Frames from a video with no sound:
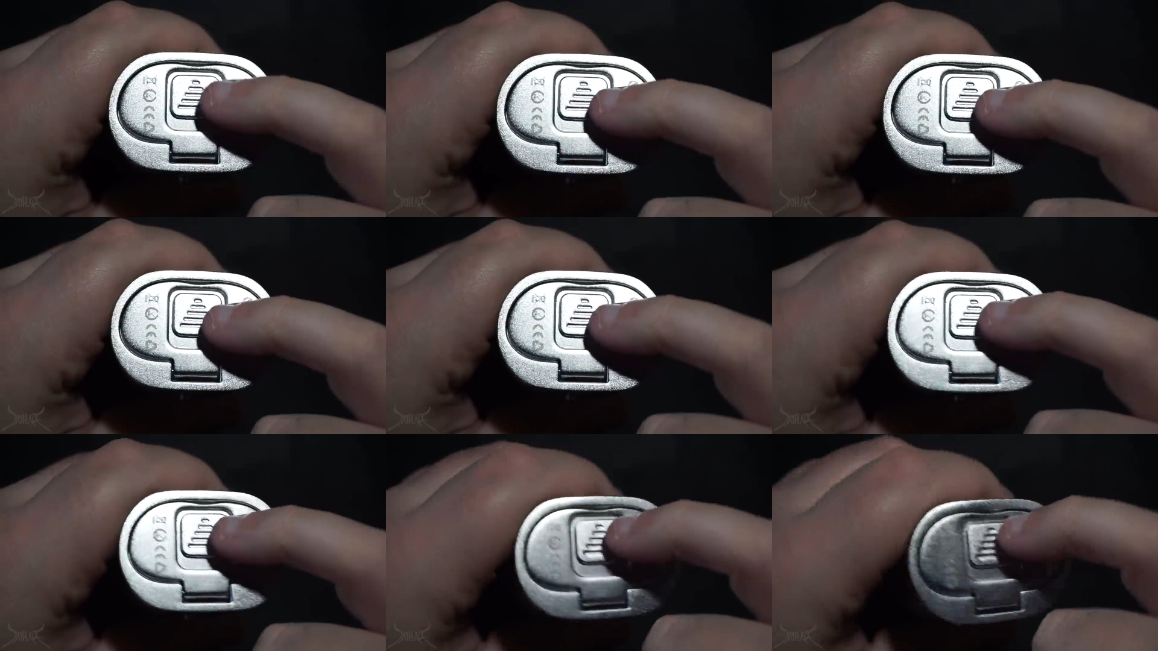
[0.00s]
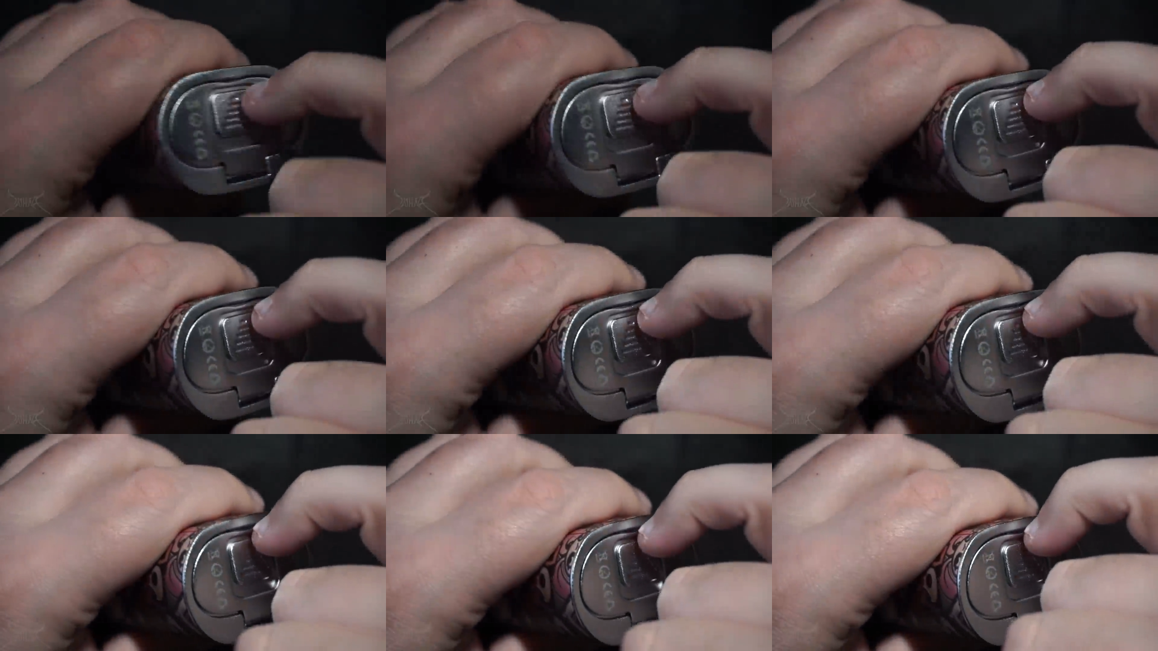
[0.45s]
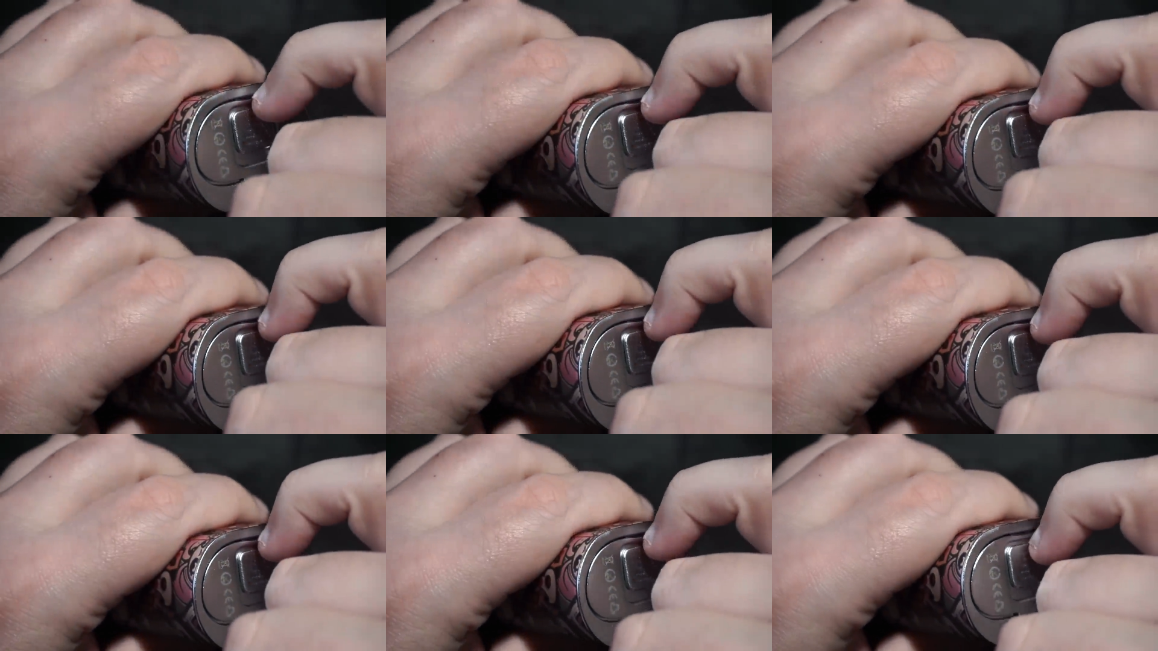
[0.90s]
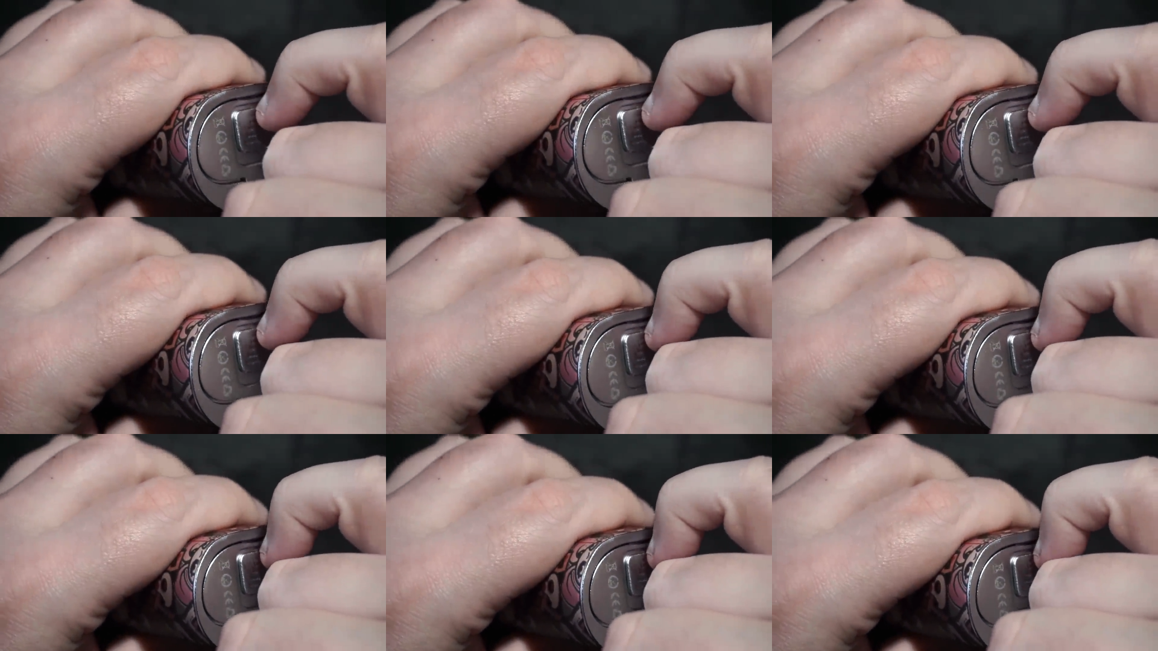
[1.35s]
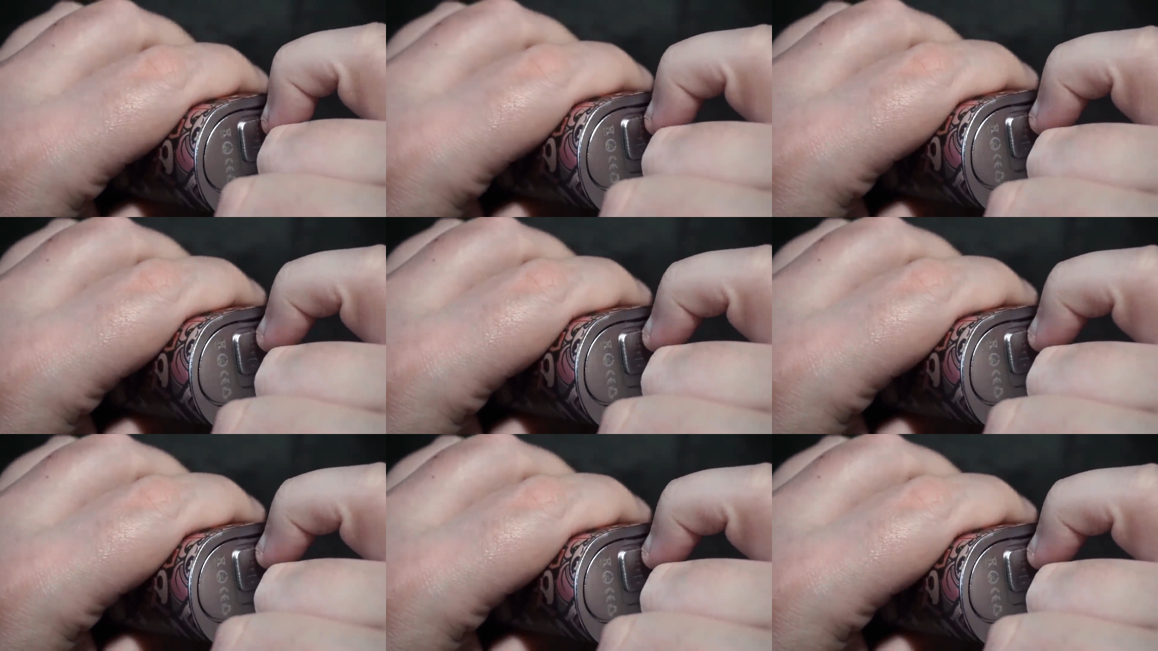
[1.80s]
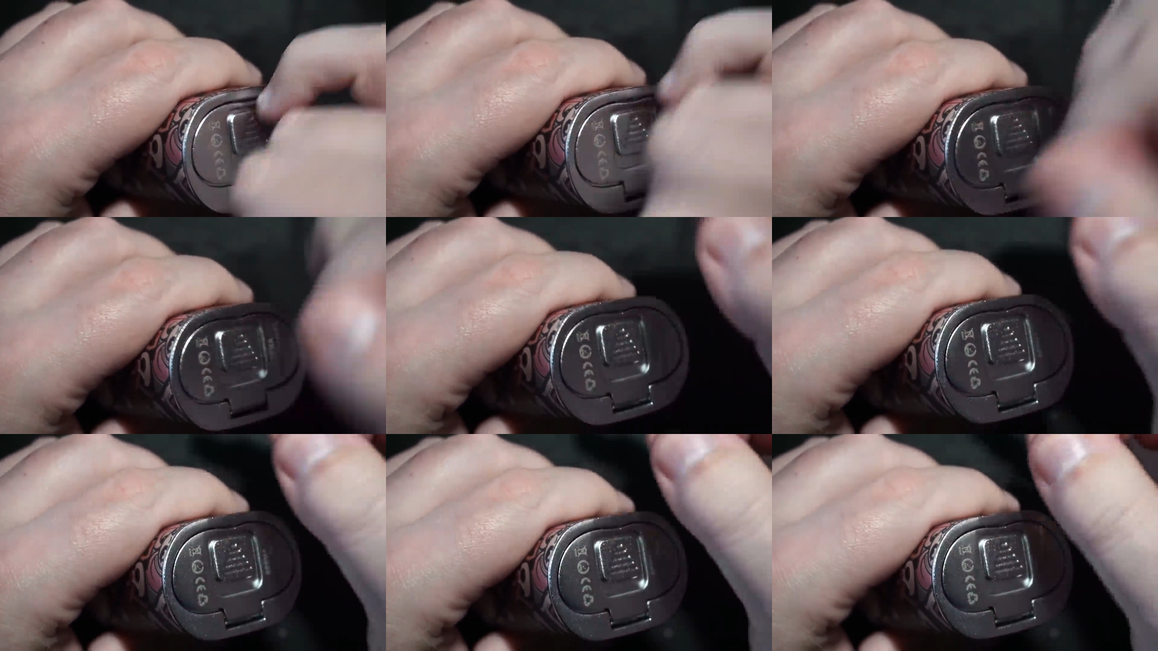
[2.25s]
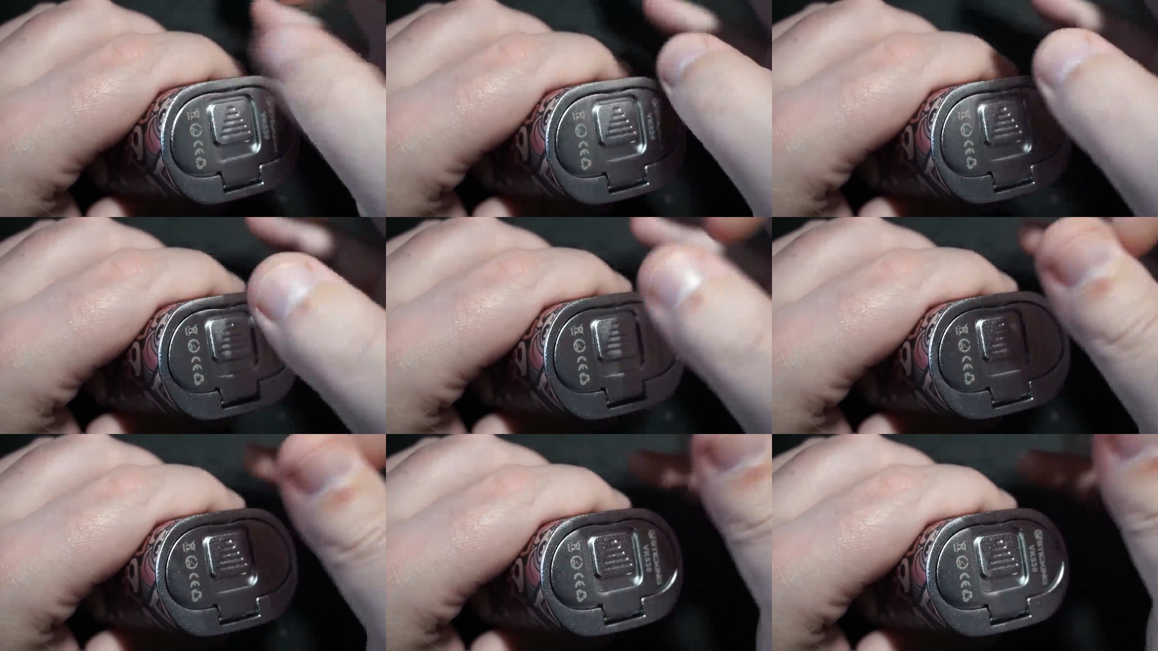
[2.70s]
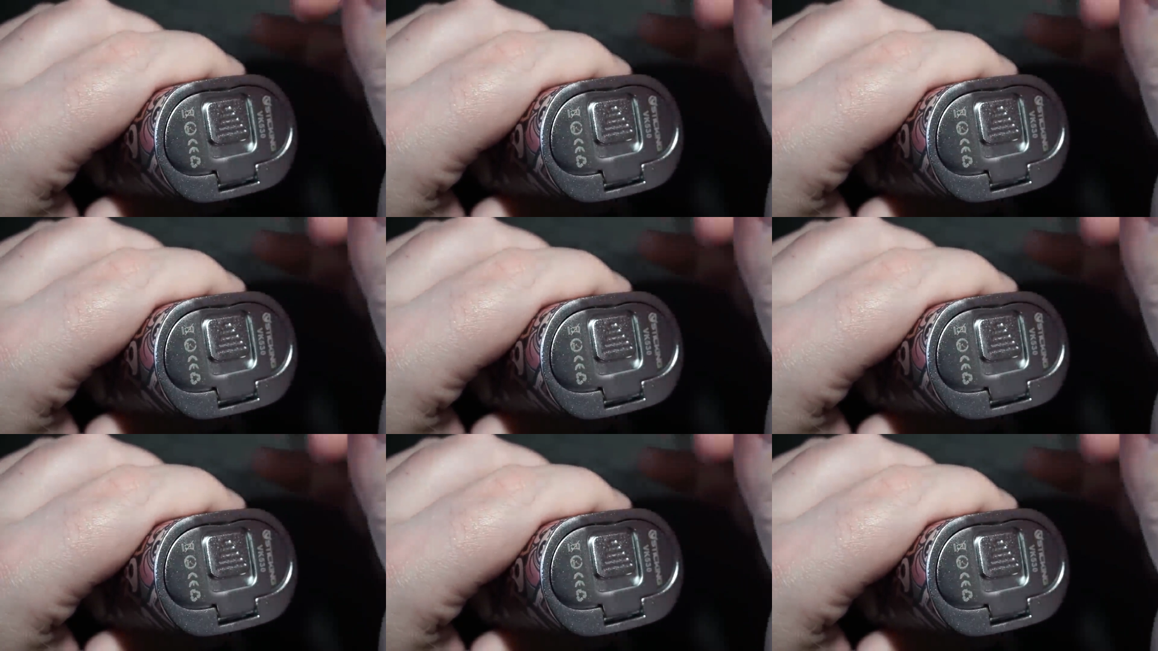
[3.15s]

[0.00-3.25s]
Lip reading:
[unreadable: no face in view]